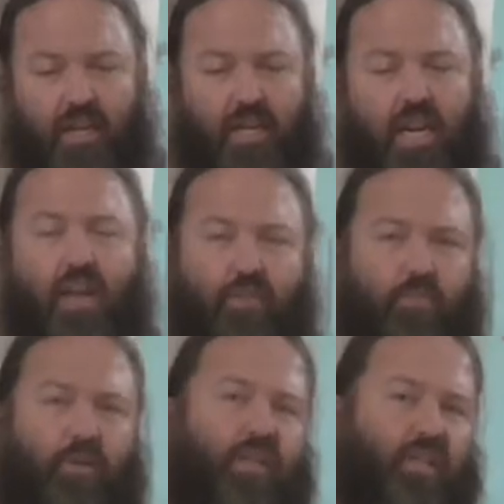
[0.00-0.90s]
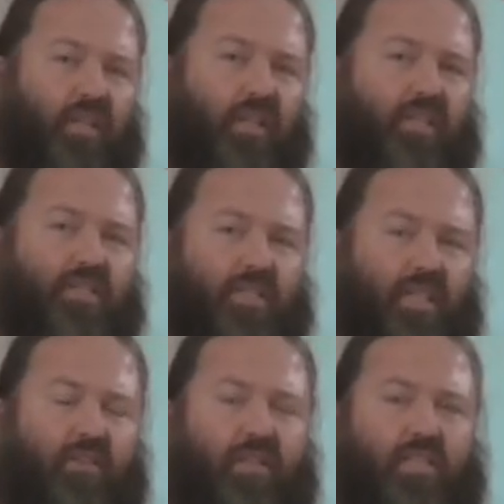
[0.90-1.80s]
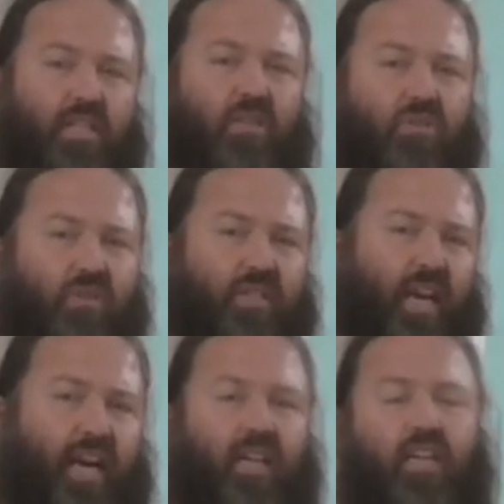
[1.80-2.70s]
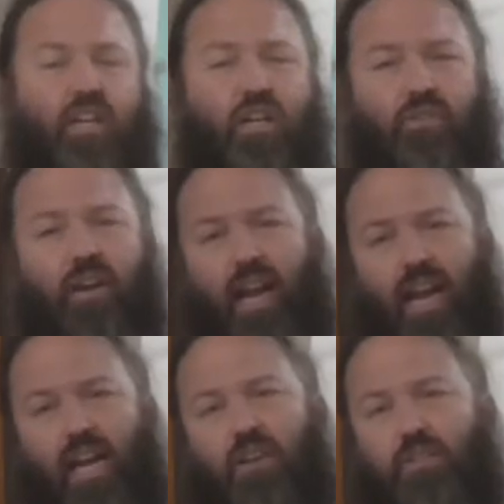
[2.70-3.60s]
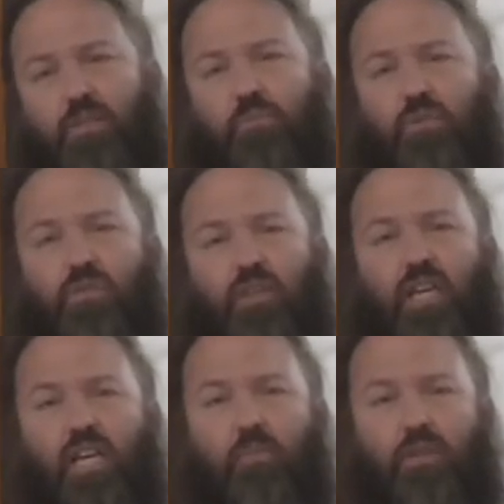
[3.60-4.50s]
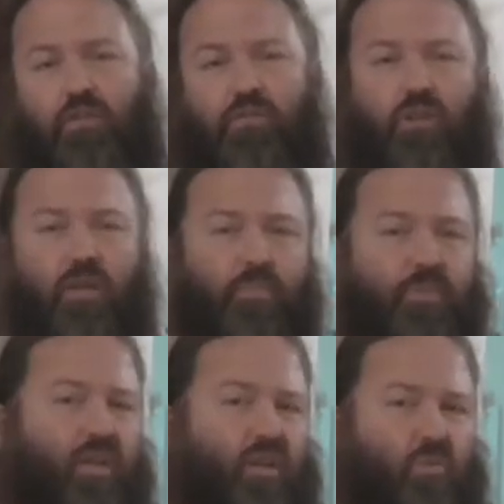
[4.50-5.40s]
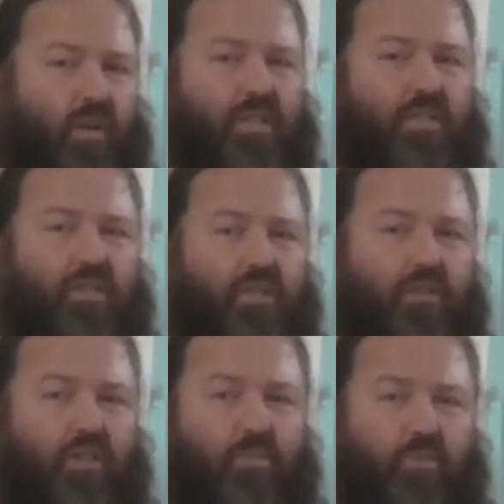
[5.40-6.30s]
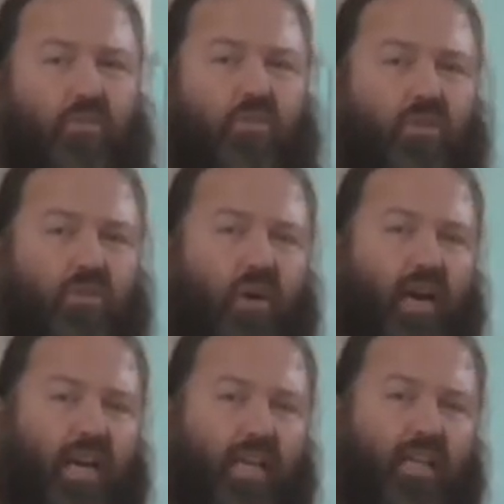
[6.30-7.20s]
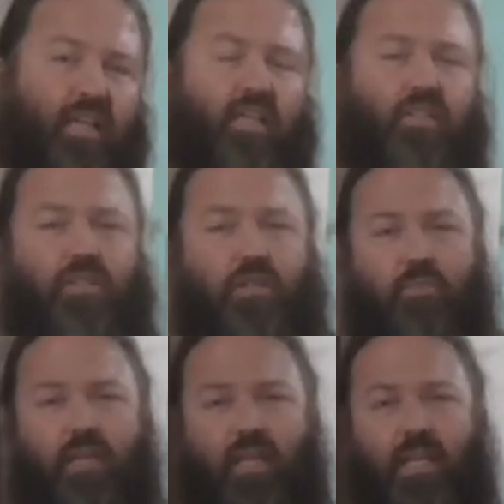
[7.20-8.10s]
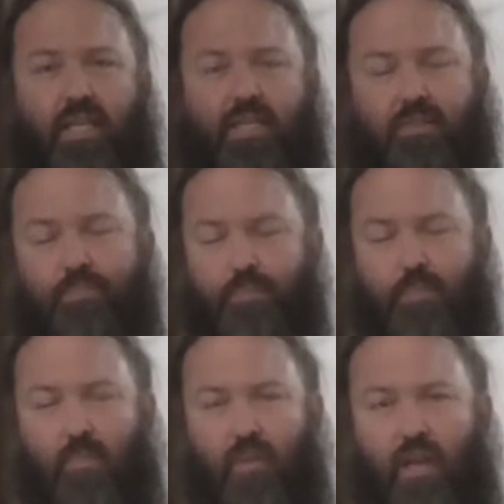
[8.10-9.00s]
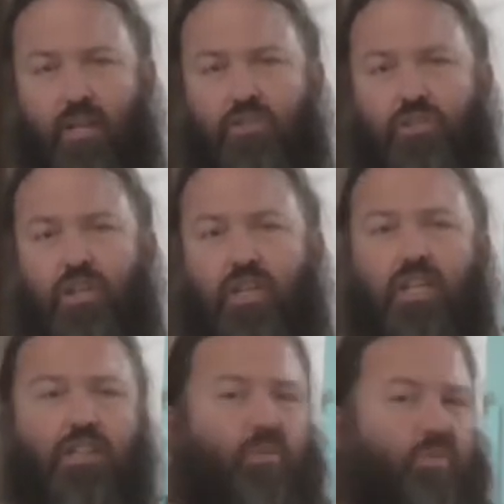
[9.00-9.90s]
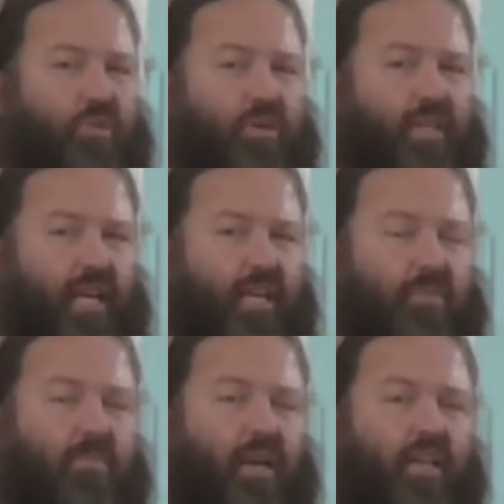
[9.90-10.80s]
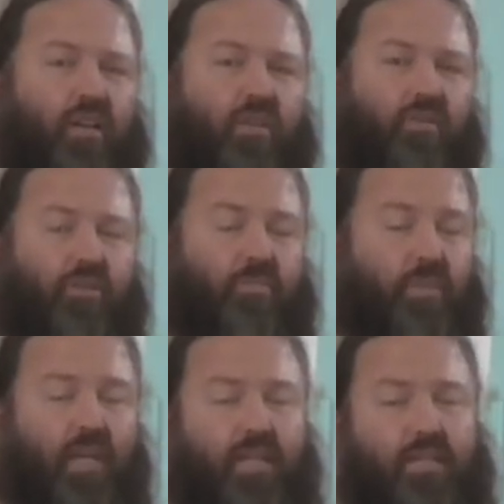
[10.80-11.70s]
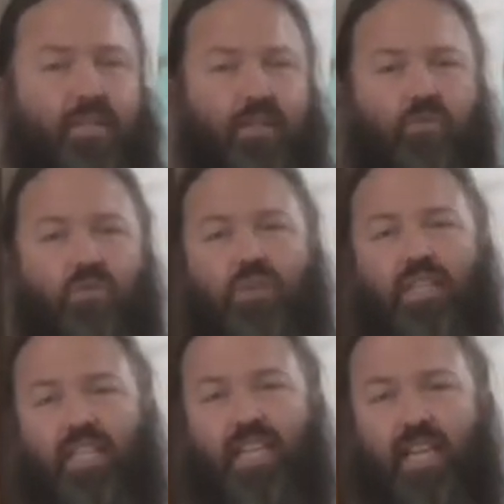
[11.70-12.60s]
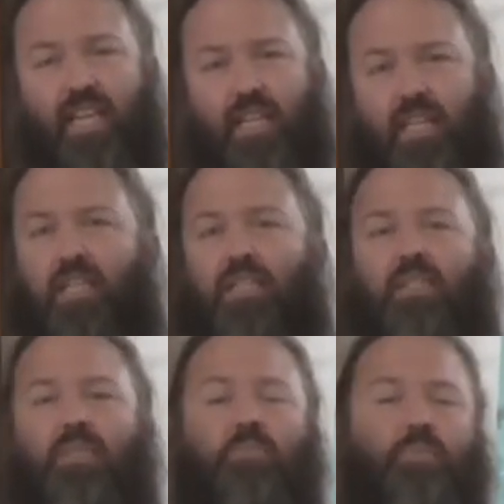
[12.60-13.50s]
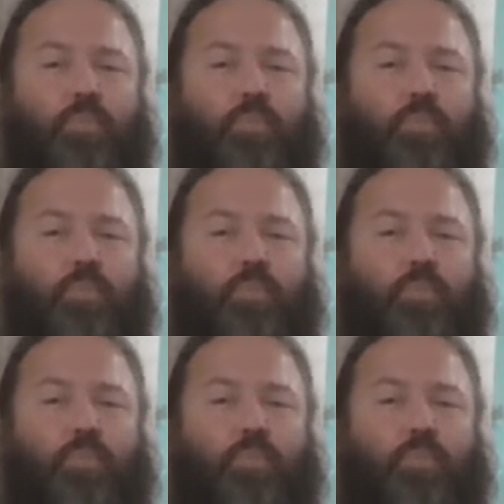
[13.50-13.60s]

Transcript: Never been seriously looked at of how to move an army from Western Europe all the way to the Middle East. A journey that would take many of them several years.